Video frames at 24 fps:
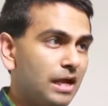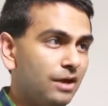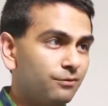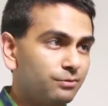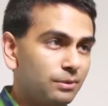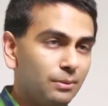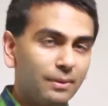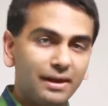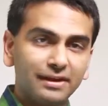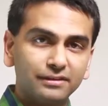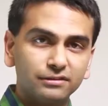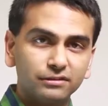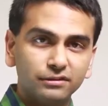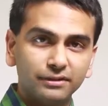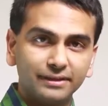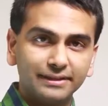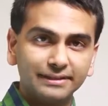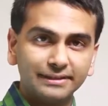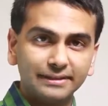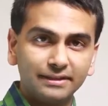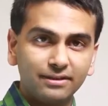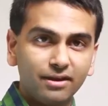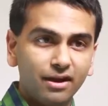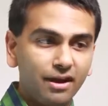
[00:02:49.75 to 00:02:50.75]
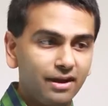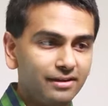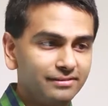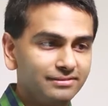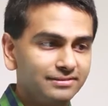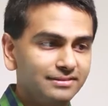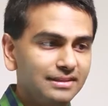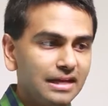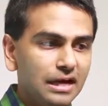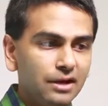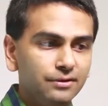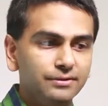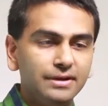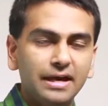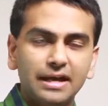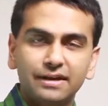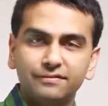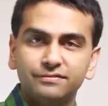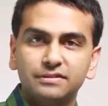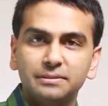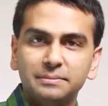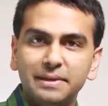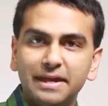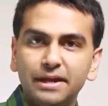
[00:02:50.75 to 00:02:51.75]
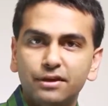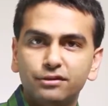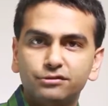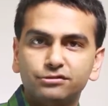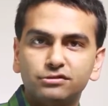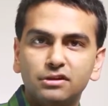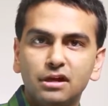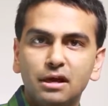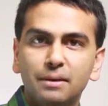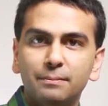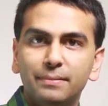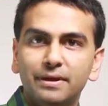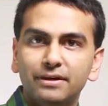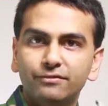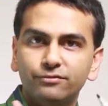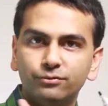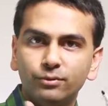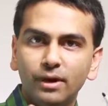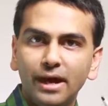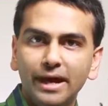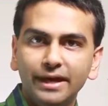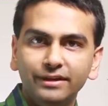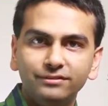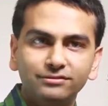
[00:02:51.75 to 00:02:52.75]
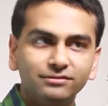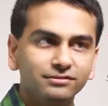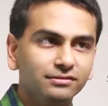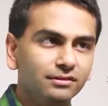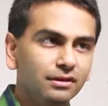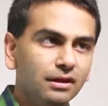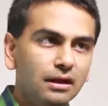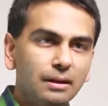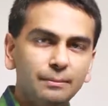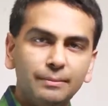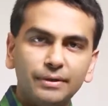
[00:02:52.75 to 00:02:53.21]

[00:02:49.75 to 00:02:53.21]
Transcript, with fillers: if we wanted to look at the cost now not of tomatoes, but of rice,